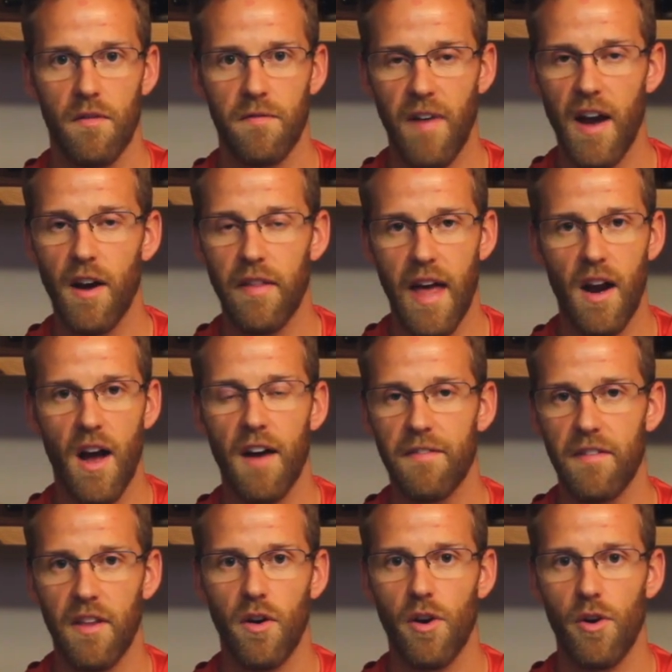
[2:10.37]
fire that off
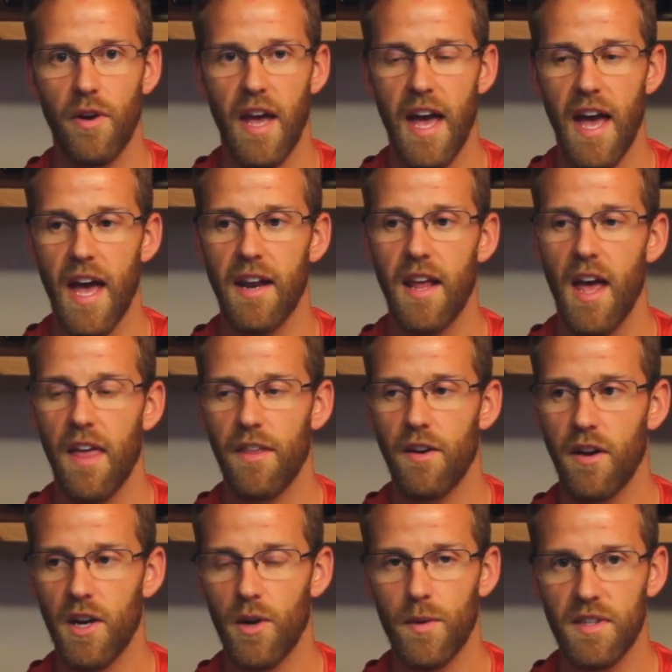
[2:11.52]
in their own head, they're
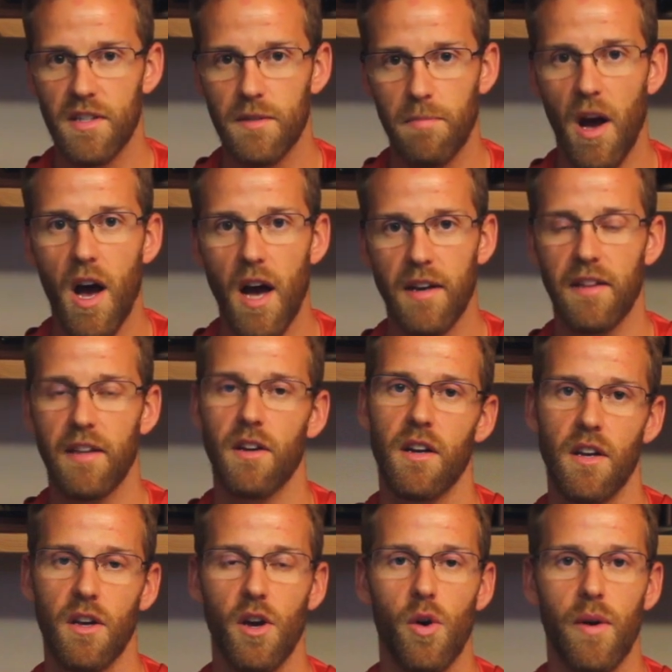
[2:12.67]
going to respond and they're going
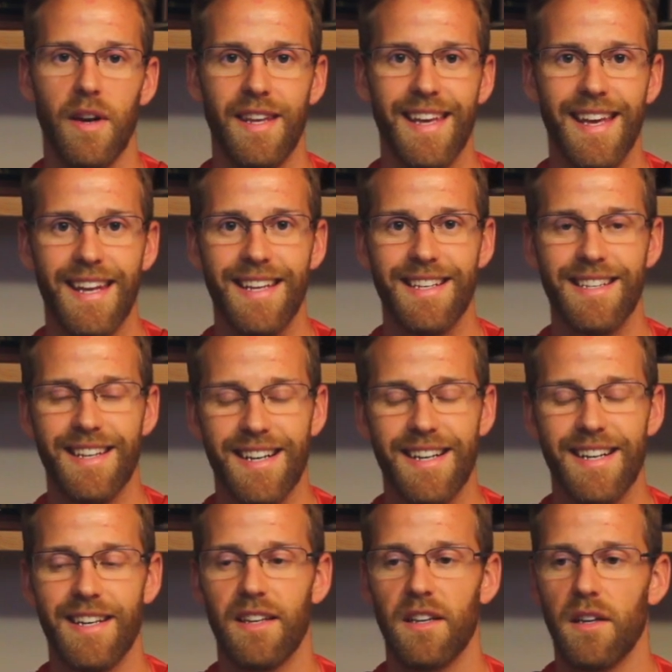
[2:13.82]
to go and get it
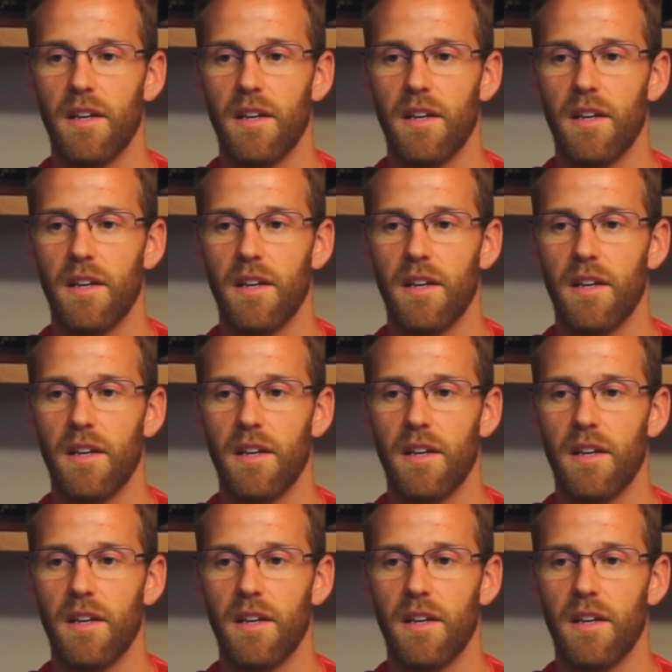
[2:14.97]
done.